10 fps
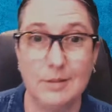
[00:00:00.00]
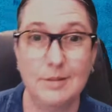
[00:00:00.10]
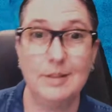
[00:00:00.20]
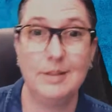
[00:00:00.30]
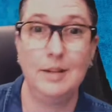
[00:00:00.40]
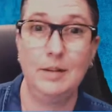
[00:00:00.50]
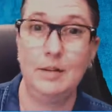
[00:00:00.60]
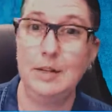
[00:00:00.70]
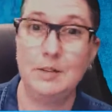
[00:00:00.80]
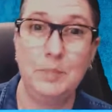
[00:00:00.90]

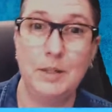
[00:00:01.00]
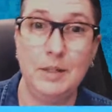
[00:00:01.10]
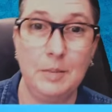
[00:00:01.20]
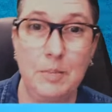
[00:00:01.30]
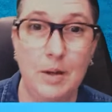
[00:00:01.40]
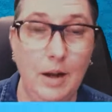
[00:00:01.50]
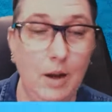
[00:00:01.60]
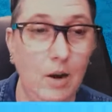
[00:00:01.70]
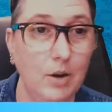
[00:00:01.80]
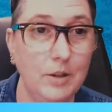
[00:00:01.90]
And it's been a
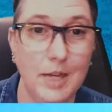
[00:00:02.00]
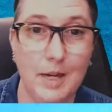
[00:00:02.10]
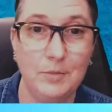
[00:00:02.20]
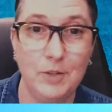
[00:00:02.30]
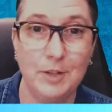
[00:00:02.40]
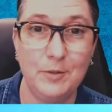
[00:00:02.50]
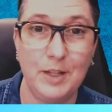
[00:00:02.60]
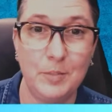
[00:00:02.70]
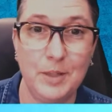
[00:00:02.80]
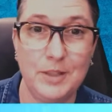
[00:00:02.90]
hard time trying to
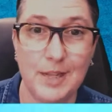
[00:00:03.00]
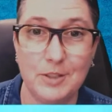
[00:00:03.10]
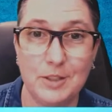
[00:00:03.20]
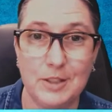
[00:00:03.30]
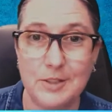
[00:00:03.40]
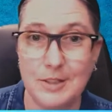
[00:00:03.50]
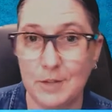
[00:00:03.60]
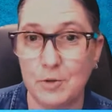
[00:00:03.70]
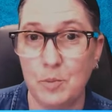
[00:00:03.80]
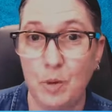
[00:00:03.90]
find a place to actually
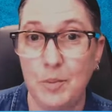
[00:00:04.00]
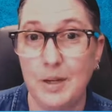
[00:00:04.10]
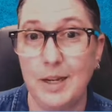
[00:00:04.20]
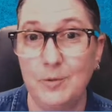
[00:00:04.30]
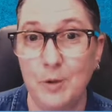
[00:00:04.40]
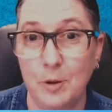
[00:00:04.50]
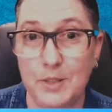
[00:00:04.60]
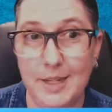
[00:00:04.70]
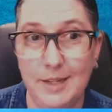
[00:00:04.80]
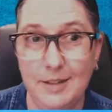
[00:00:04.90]
schedule an appointment to get a photo
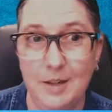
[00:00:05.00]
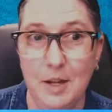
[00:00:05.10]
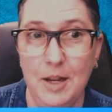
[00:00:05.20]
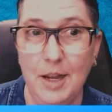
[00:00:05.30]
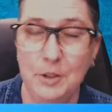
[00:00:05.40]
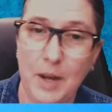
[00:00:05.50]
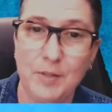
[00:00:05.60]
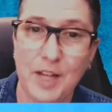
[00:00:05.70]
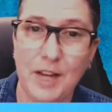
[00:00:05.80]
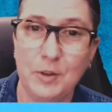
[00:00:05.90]
taken. And you have
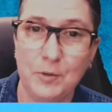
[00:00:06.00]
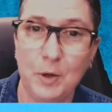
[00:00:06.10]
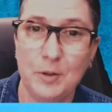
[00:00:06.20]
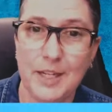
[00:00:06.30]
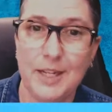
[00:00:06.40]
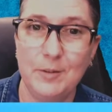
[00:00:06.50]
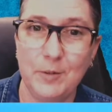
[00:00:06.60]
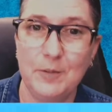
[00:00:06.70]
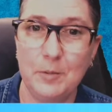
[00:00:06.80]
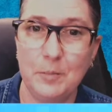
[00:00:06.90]
to have your photo taken in
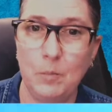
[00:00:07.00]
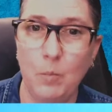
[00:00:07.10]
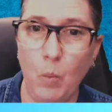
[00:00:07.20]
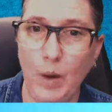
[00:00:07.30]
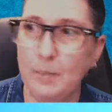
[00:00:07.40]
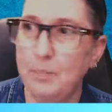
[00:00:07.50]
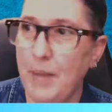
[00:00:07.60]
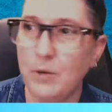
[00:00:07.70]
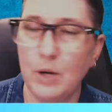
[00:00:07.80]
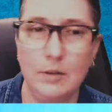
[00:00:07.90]
front of a white
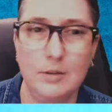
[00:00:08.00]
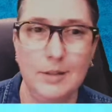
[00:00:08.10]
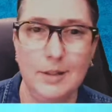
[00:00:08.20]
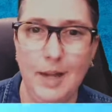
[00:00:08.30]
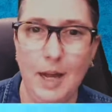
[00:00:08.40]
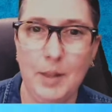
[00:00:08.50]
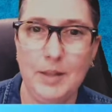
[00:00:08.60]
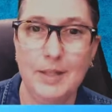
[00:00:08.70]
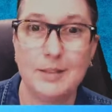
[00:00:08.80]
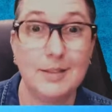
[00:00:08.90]
background. How about
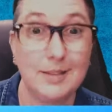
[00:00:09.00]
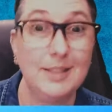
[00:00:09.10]
this?